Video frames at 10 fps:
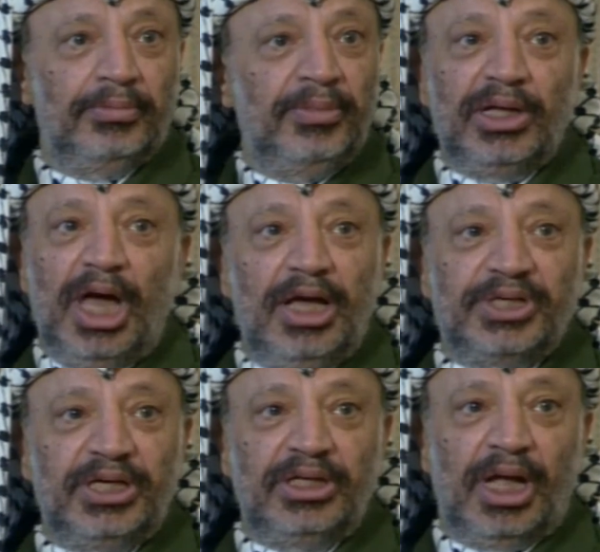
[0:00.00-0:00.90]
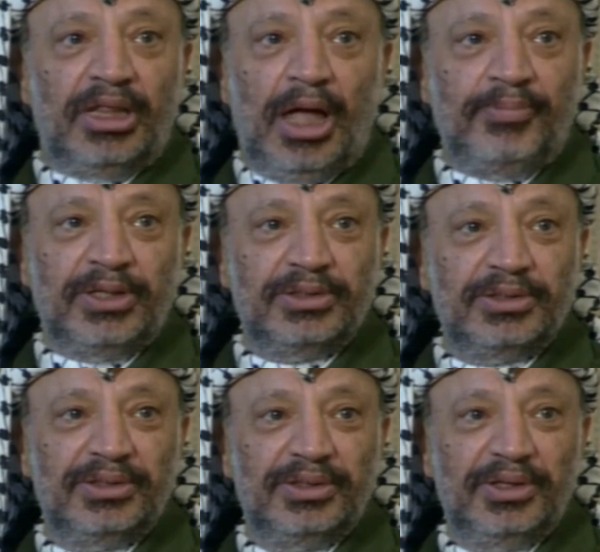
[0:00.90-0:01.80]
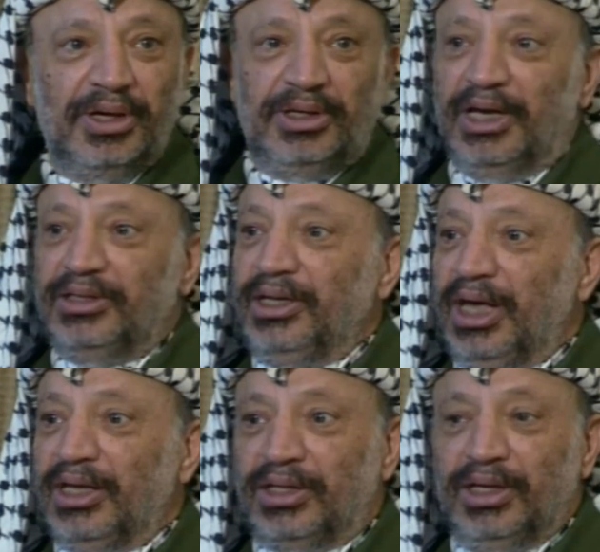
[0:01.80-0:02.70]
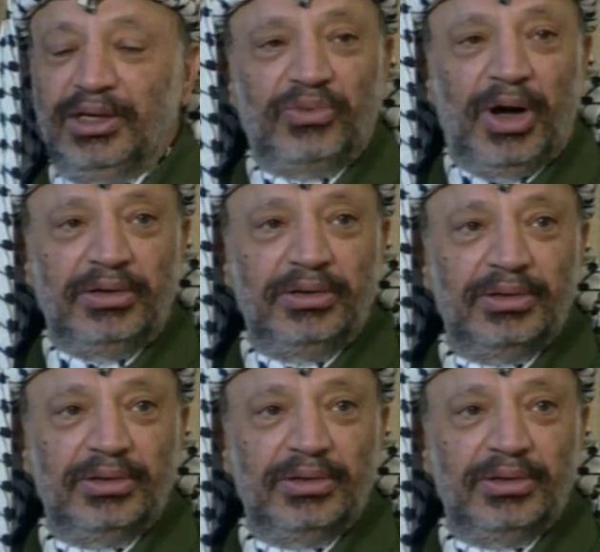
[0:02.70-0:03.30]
Many times it had happened. In 1981,